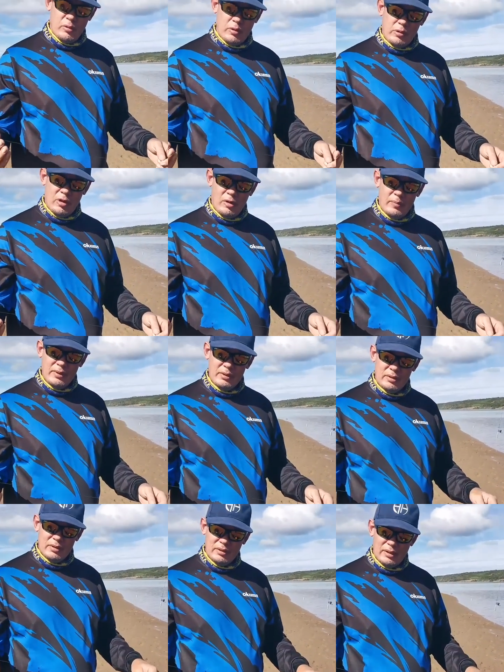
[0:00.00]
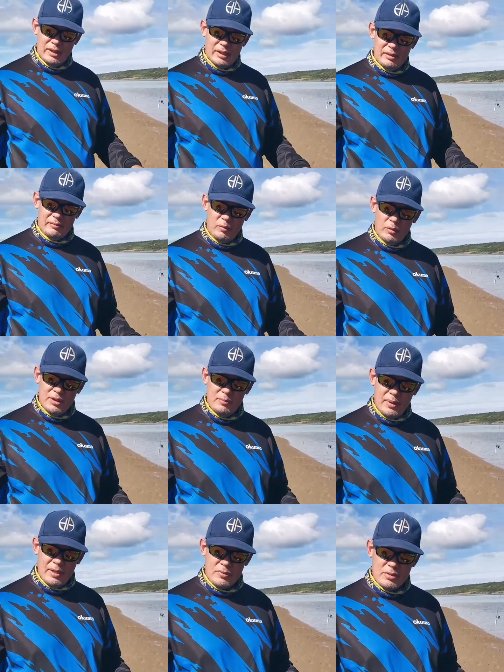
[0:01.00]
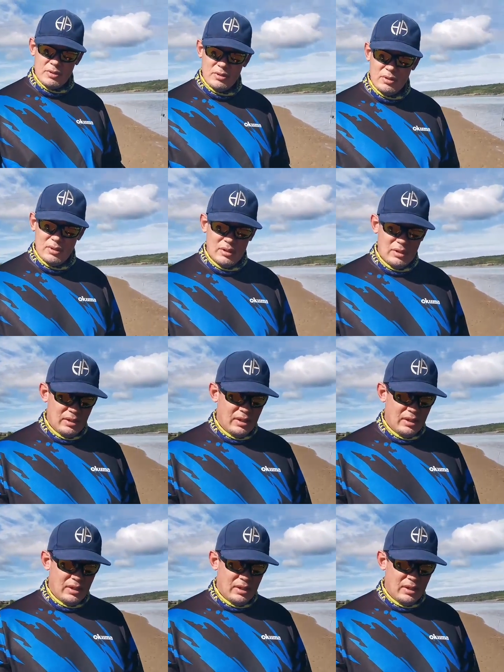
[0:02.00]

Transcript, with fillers: Also fluorocarbon, uh, 14 pounds